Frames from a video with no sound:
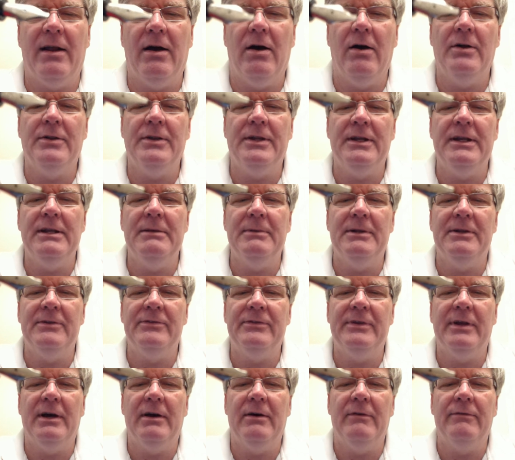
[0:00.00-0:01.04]
on the nib
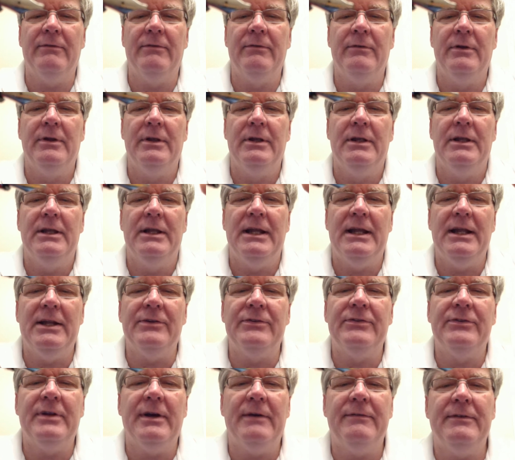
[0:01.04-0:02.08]
itself, and it's
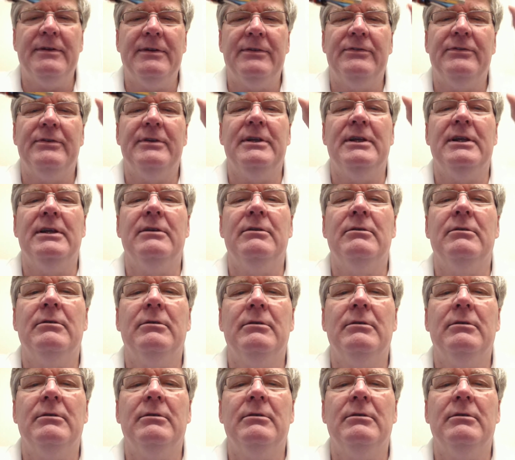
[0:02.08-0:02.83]
tough to see,